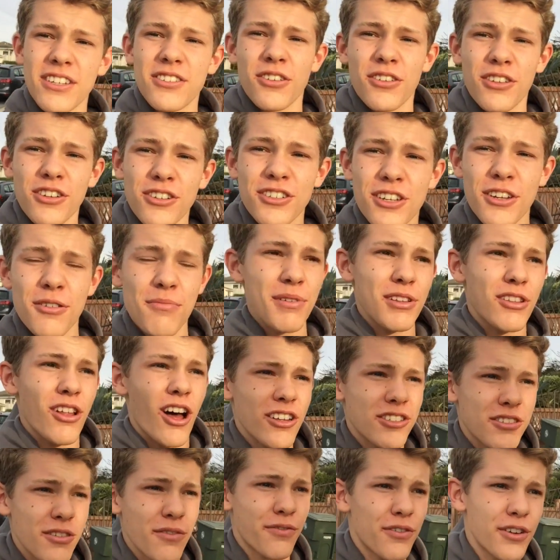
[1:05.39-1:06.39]
So there's gonna be
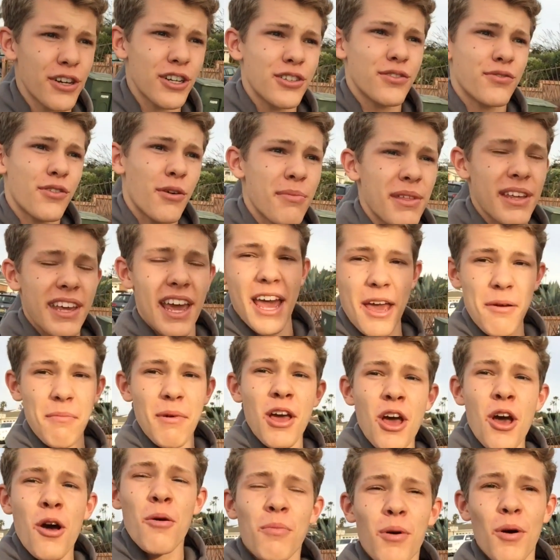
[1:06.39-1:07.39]
lots of footage from the game,
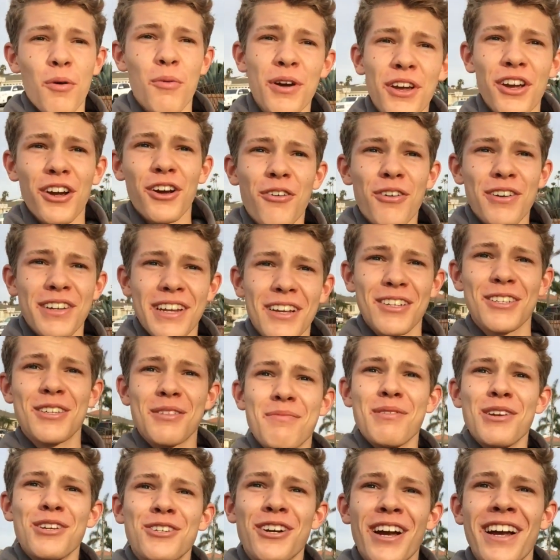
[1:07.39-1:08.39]
but we are going down to
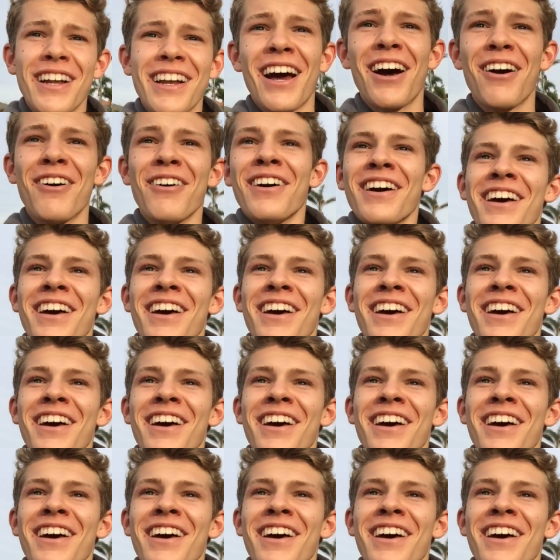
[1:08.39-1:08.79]
the beach right now.